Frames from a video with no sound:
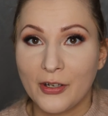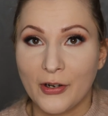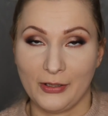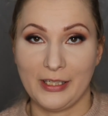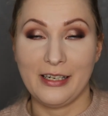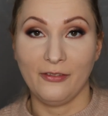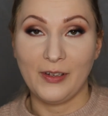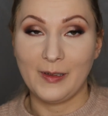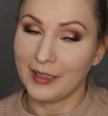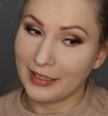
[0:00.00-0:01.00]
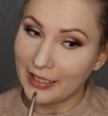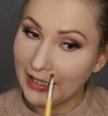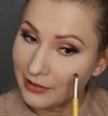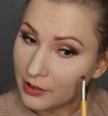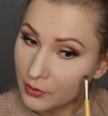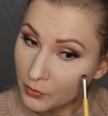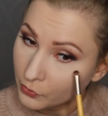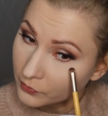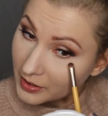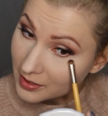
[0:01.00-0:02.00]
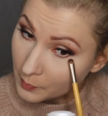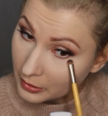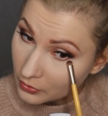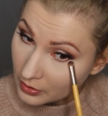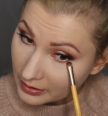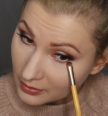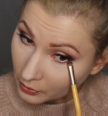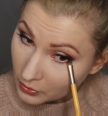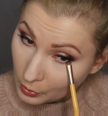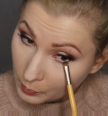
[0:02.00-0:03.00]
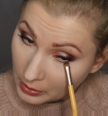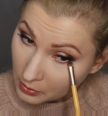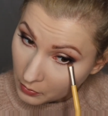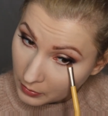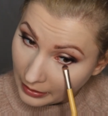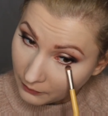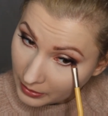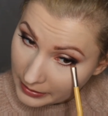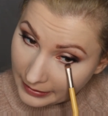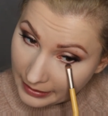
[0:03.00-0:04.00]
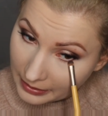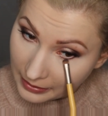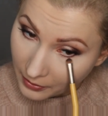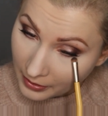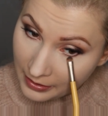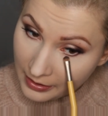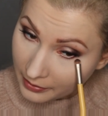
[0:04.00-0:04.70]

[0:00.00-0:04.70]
girl in Finland had Too Faced, because it's not something you can really get here.